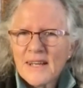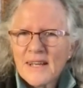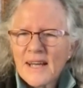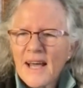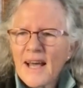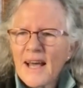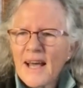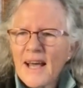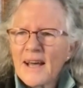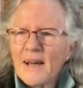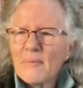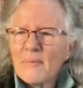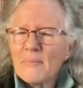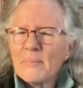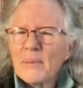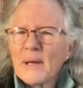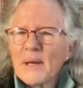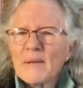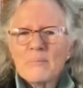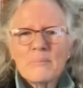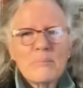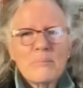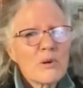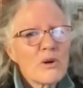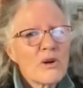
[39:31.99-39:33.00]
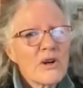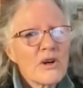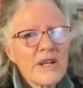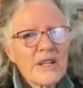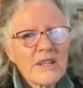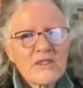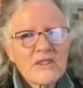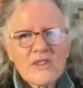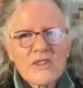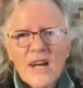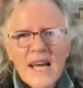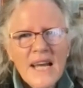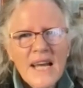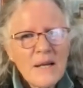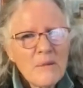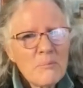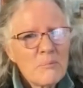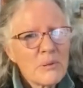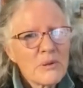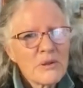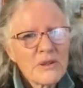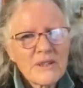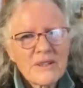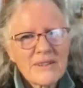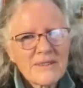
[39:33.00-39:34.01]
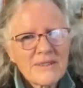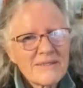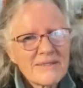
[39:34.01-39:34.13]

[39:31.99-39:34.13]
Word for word: But boy, trying to put